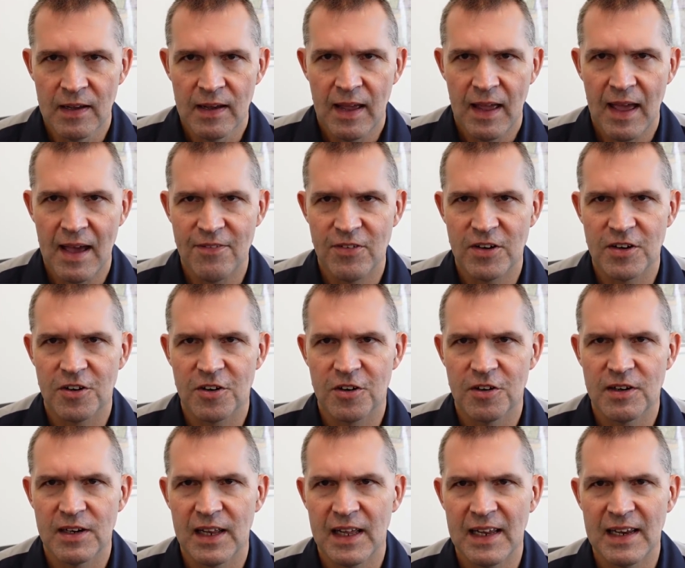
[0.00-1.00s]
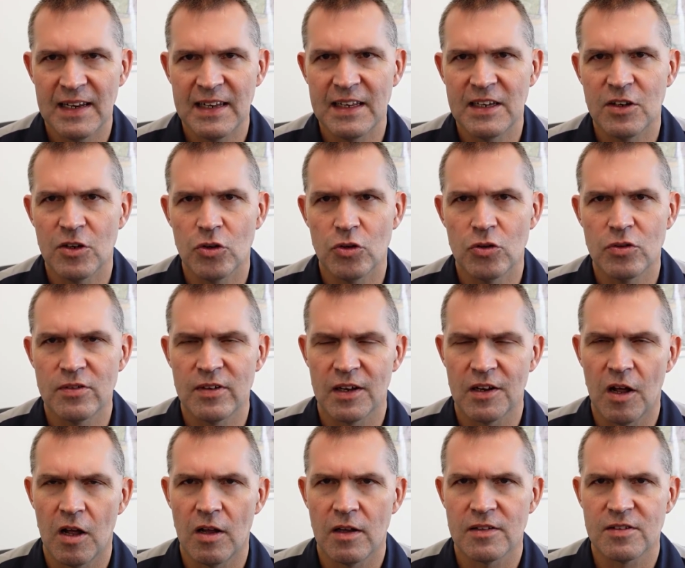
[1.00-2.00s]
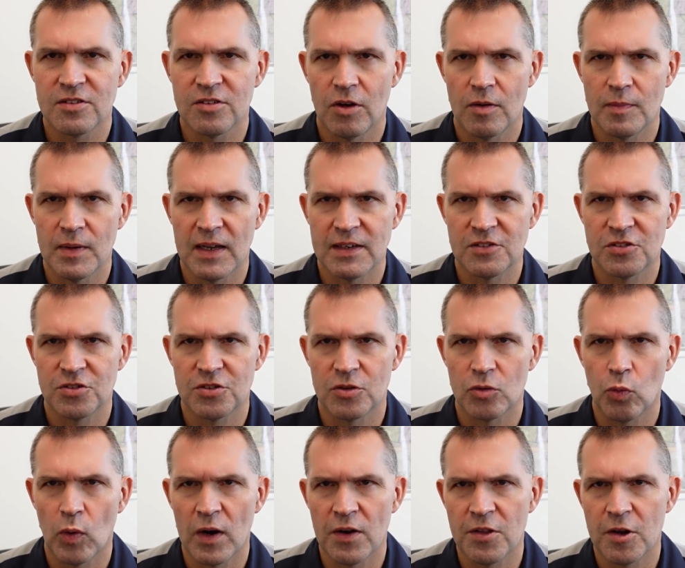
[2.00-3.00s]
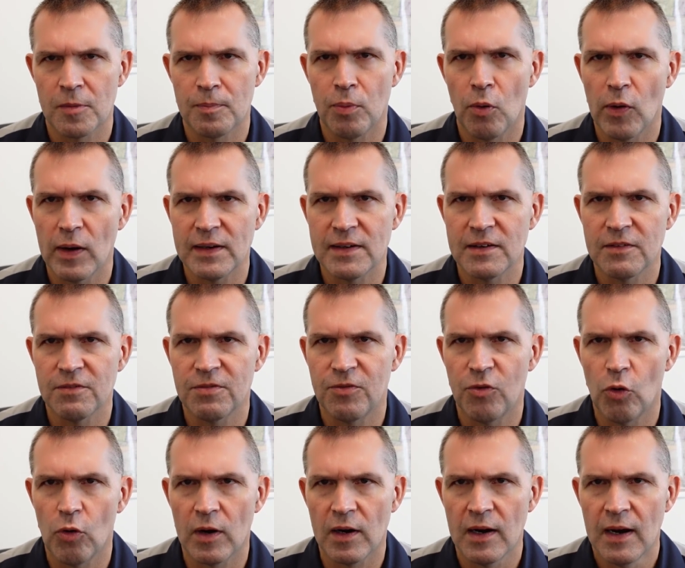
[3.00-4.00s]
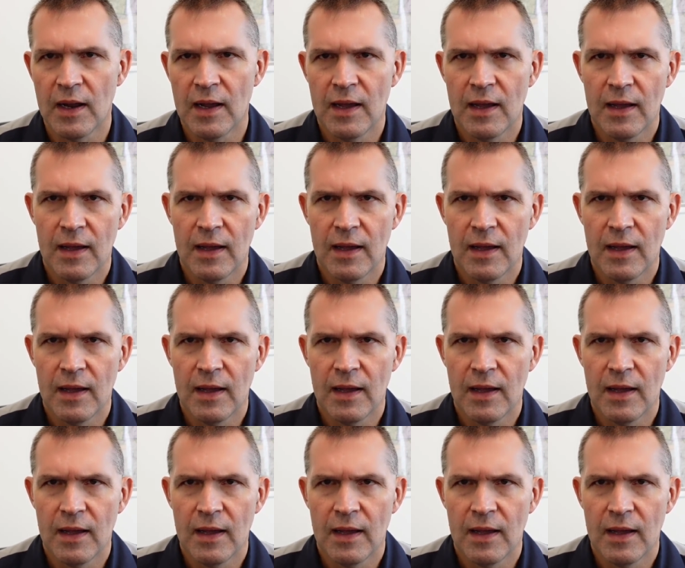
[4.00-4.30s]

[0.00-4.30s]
Haven't heard any news at all, so I'm not sure where they're pointing for.